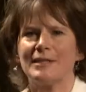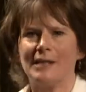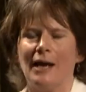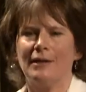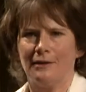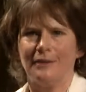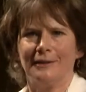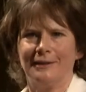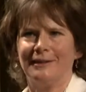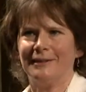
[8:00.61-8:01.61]
together.
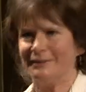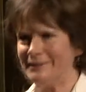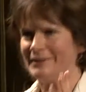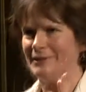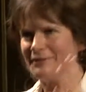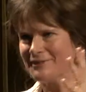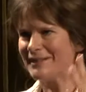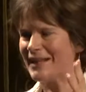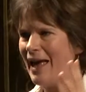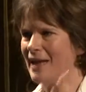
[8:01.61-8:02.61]
You know,
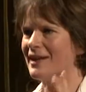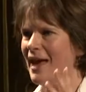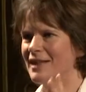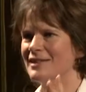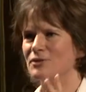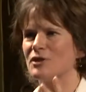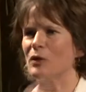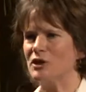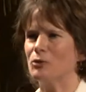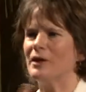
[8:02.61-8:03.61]
can, can, is there some way
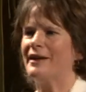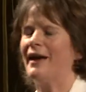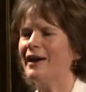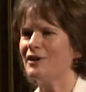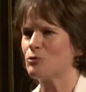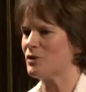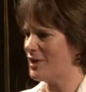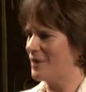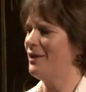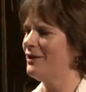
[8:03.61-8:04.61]
to engage with
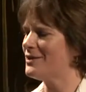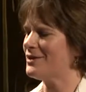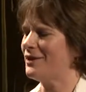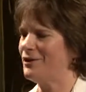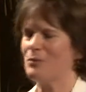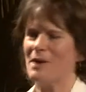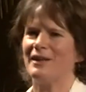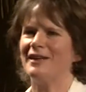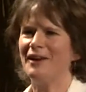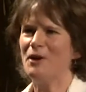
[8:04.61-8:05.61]
technology? You know,
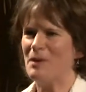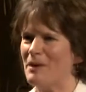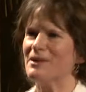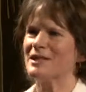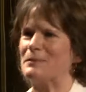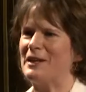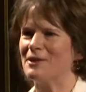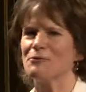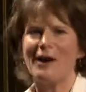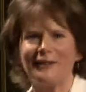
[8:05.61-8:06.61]
maybe, maybe I'm not speaking the
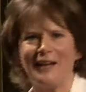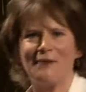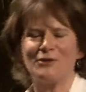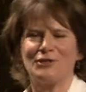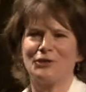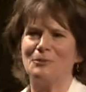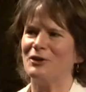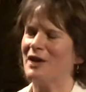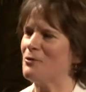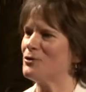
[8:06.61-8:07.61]
right language to
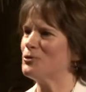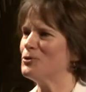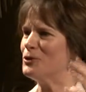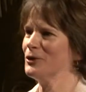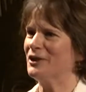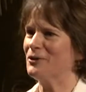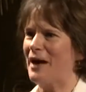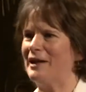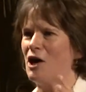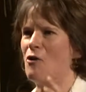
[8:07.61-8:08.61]
communicate with Google. You know,
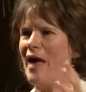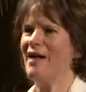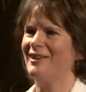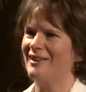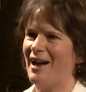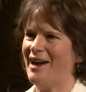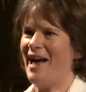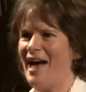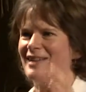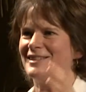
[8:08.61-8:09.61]
LOL, I
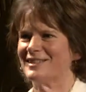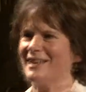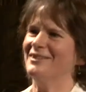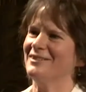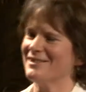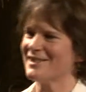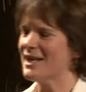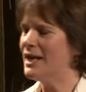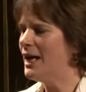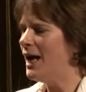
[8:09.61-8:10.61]
has skills.
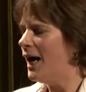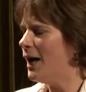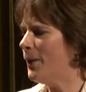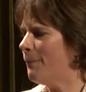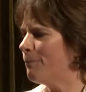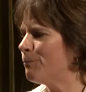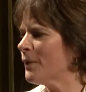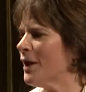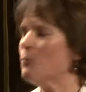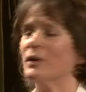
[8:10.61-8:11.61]
Um,
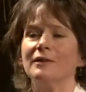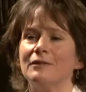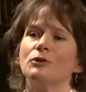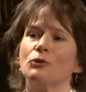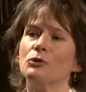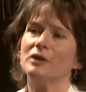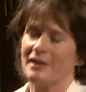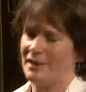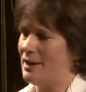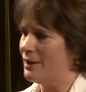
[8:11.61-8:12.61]
but Google is
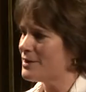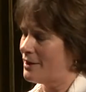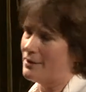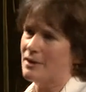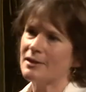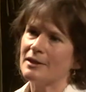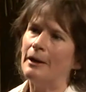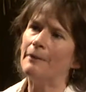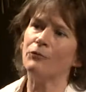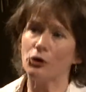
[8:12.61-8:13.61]
silent on this.
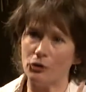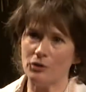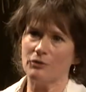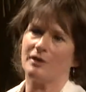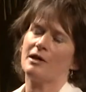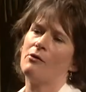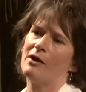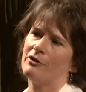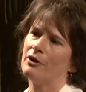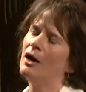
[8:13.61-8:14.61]
The good news is,
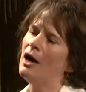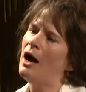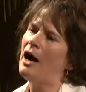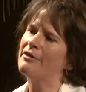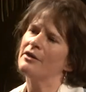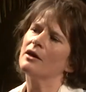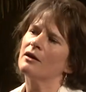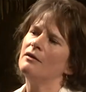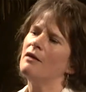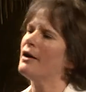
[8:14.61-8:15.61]
however, I think
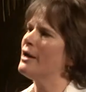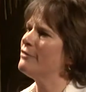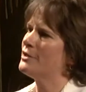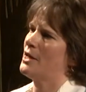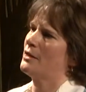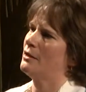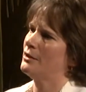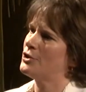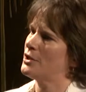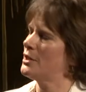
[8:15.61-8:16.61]
not every
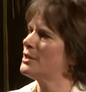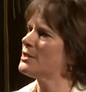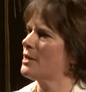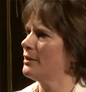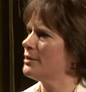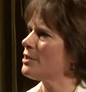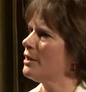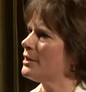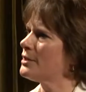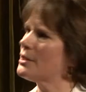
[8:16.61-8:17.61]
technology is silent on
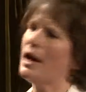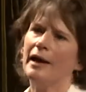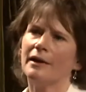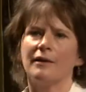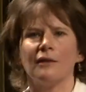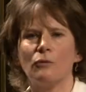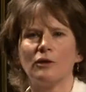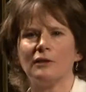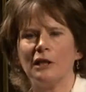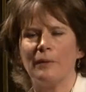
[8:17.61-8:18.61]
it. And I think with a
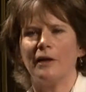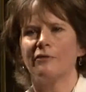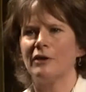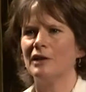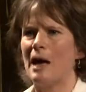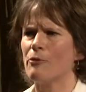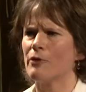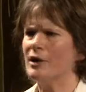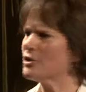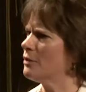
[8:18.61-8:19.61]
little bit of
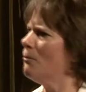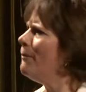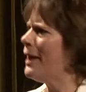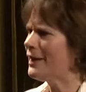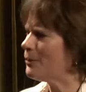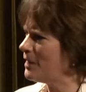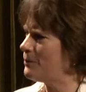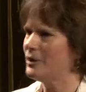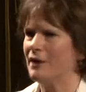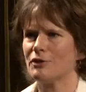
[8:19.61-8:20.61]
collaboration, many
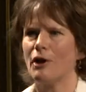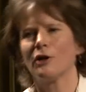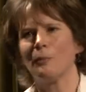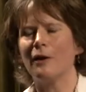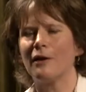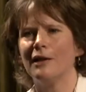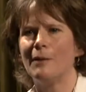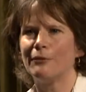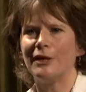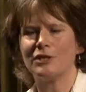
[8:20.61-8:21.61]
people have talked about
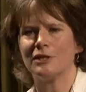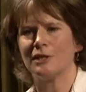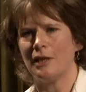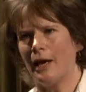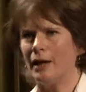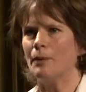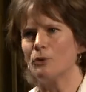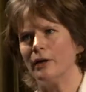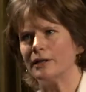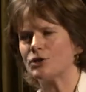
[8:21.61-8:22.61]
collaboration today, and I'm
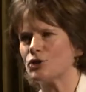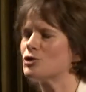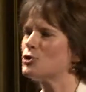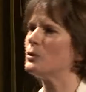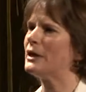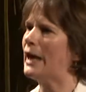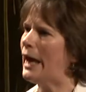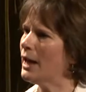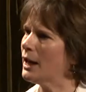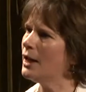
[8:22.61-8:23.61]
going to just do it again.